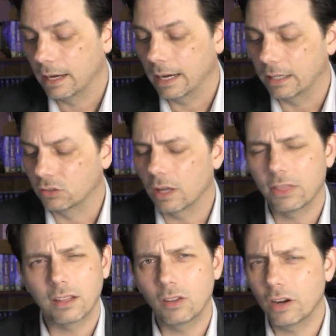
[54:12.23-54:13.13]
So I
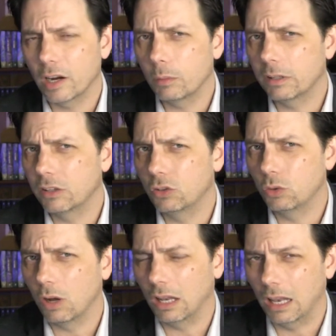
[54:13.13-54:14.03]
think they were able to do
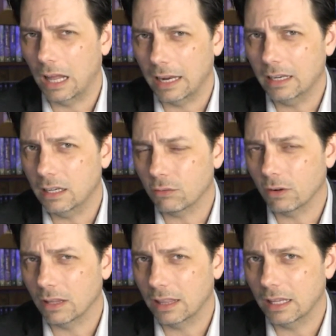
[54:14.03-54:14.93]
a lot of
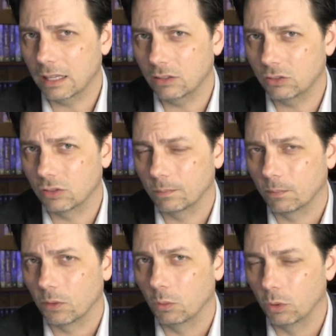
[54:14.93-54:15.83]
different things
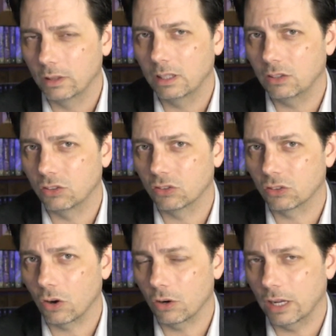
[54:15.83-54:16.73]
with these
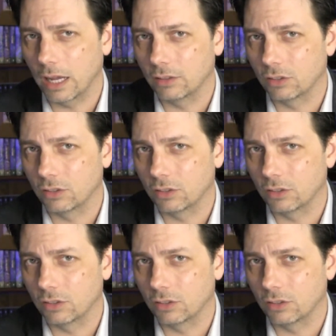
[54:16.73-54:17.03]
Stargates.